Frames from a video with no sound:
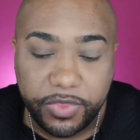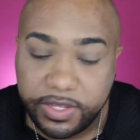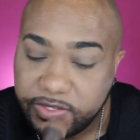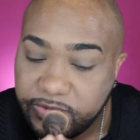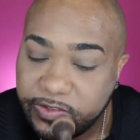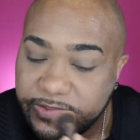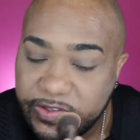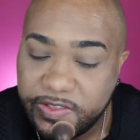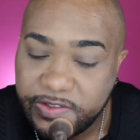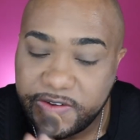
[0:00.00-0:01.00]
This looks
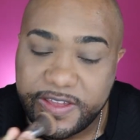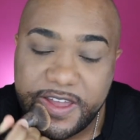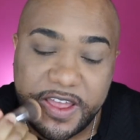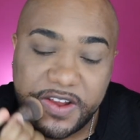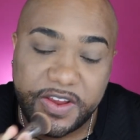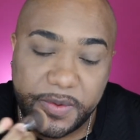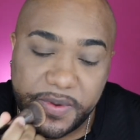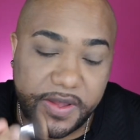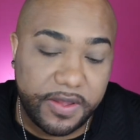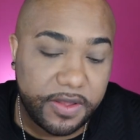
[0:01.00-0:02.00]
a little ashy,
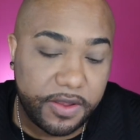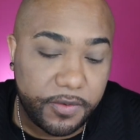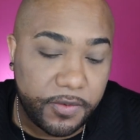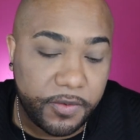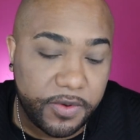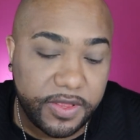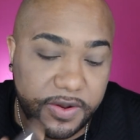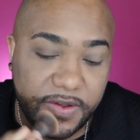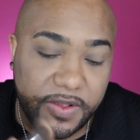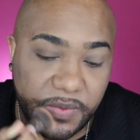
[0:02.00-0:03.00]
but it really
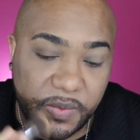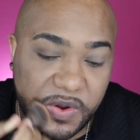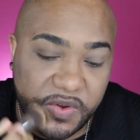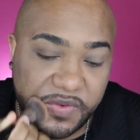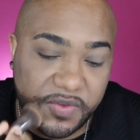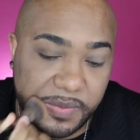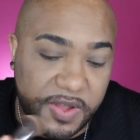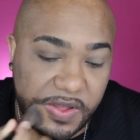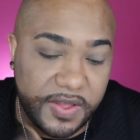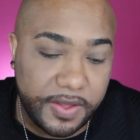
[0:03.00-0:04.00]
does work for
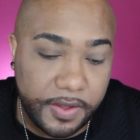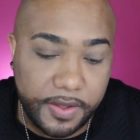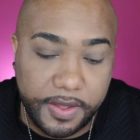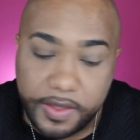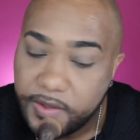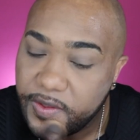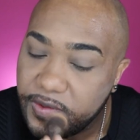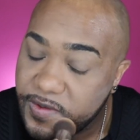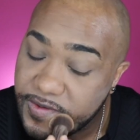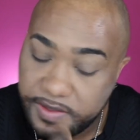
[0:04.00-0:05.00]
me
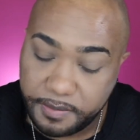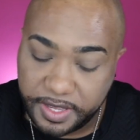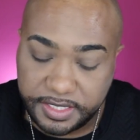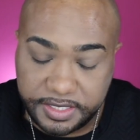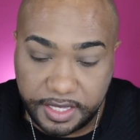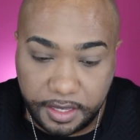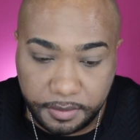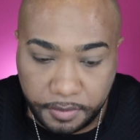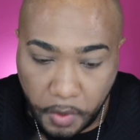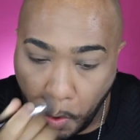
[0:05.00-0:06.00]
and my
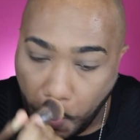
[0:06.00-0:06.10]
skin.